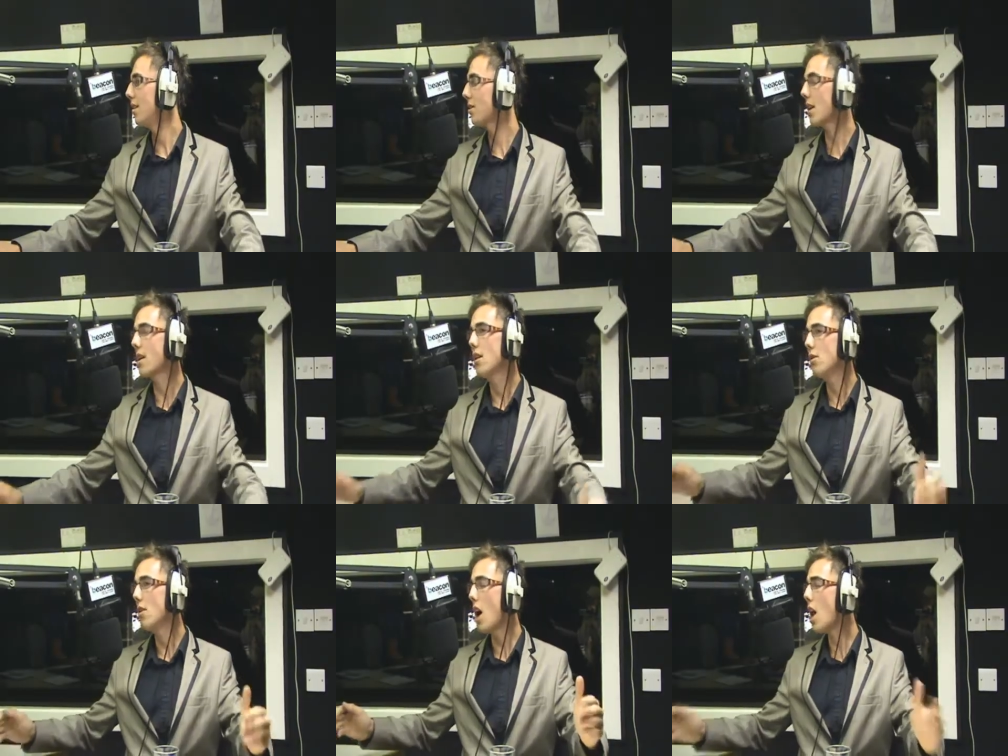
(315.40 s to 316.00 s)

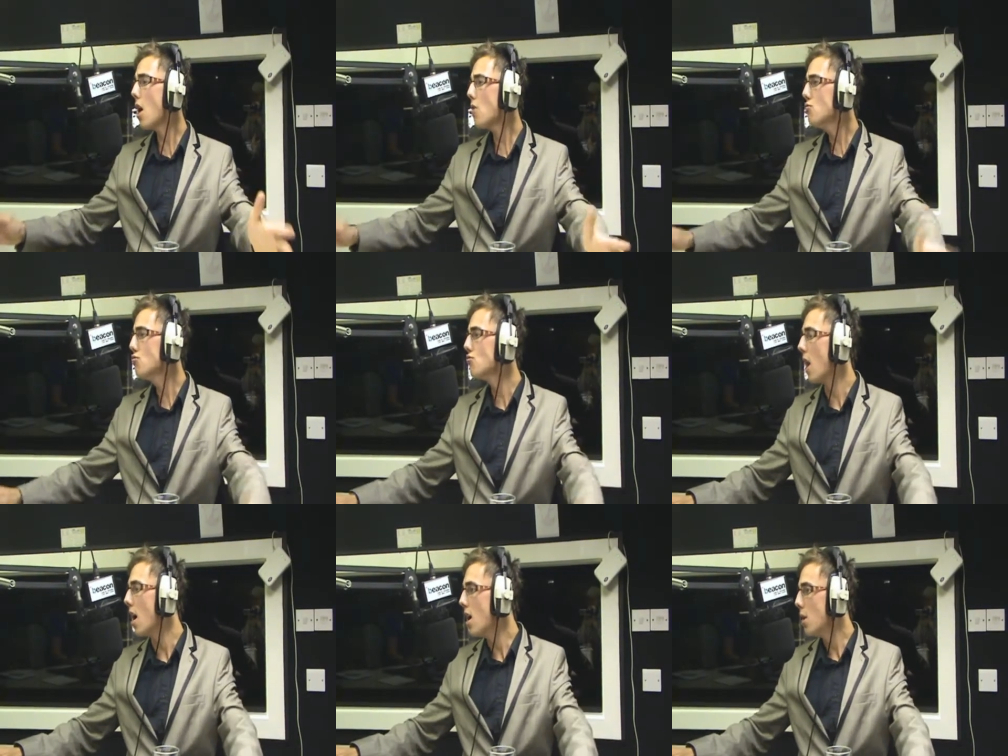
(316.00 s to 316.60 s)
Okay,
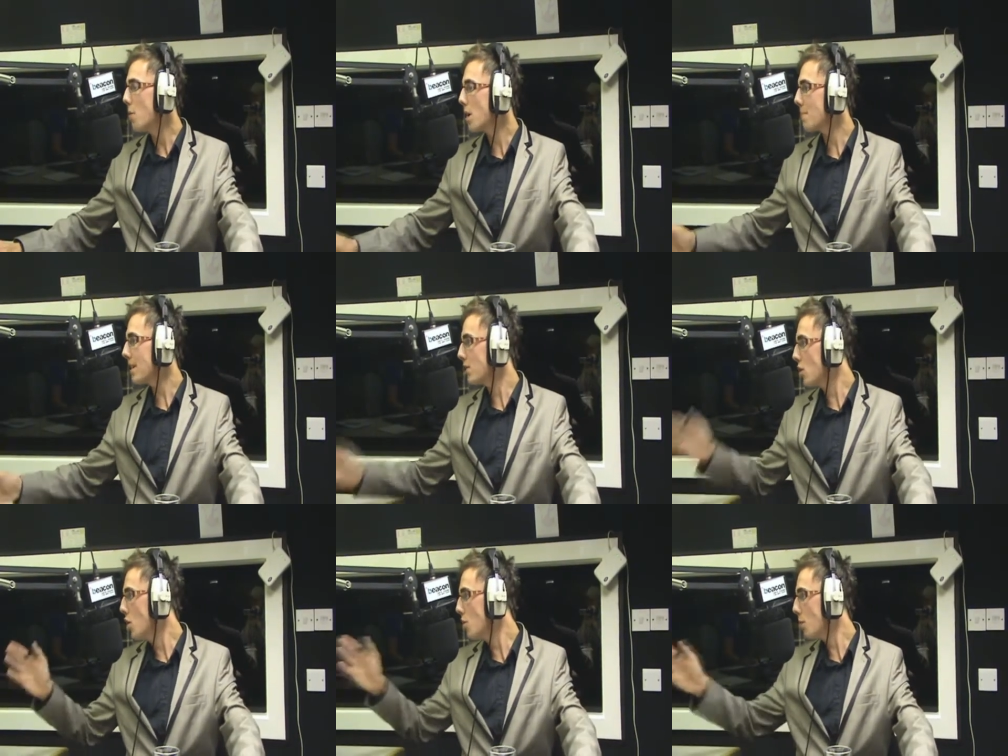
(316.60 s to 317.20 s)
hello. Welcome
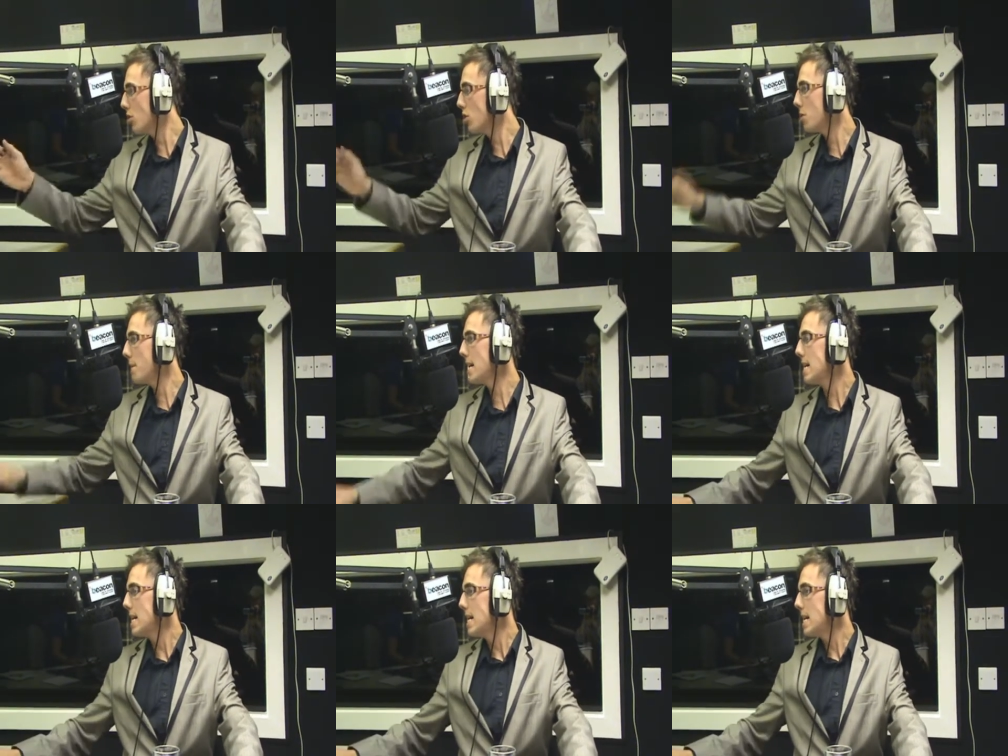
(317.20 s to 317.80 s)
back to Who Wants
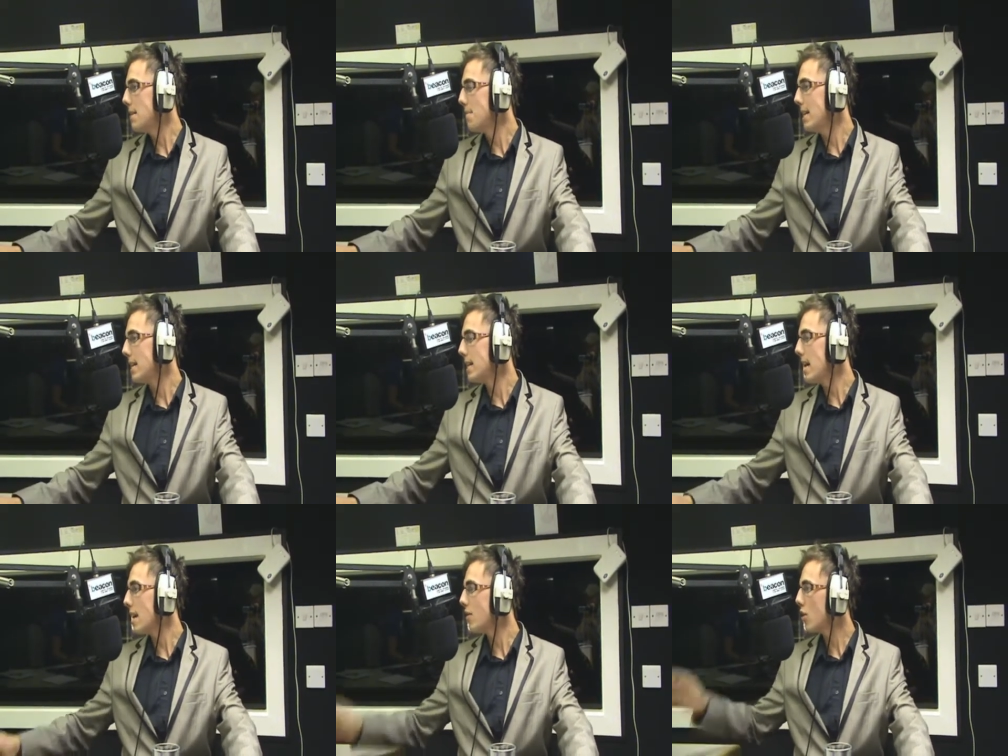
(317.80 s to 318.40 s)
to Be a
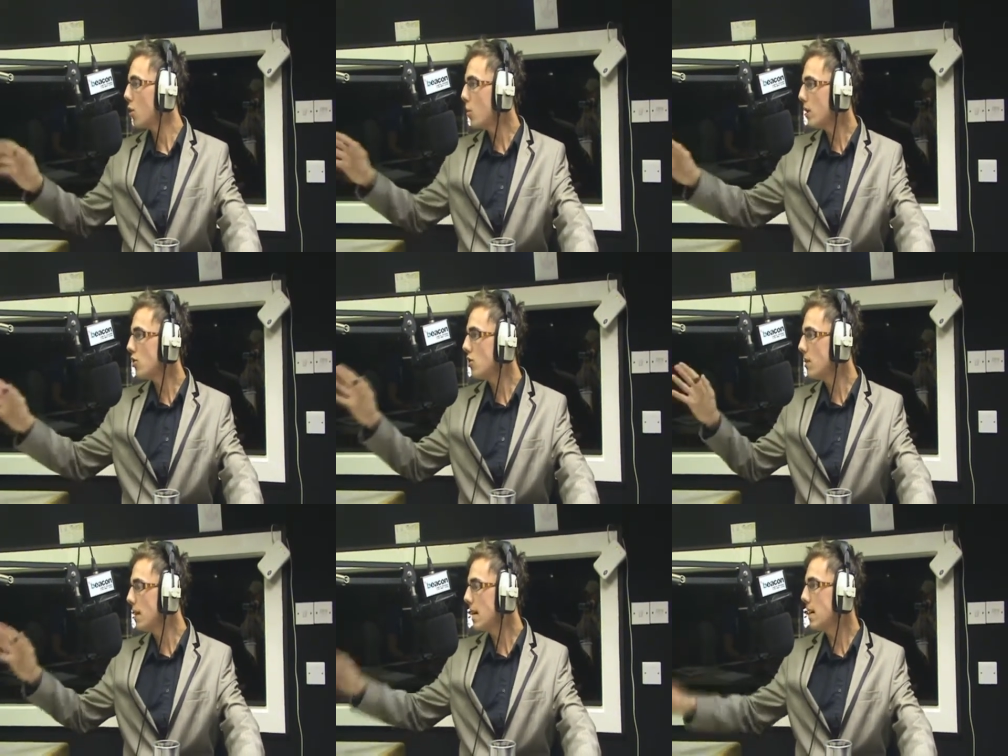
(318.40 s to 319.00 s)
Millionaire. And the
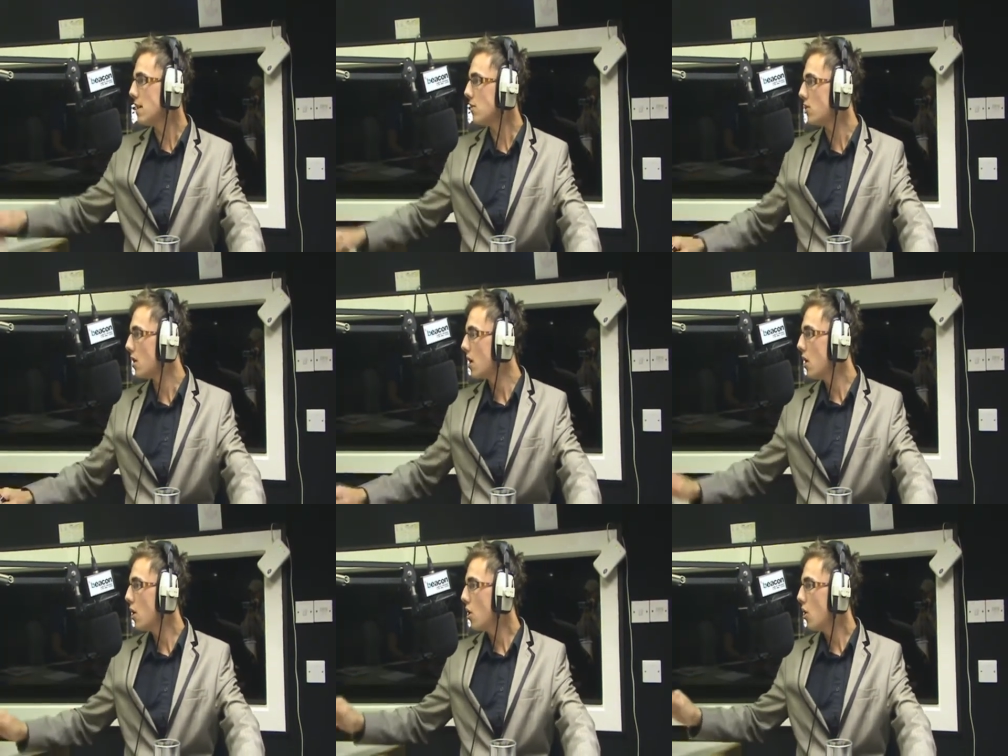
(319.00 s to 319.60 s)
question is,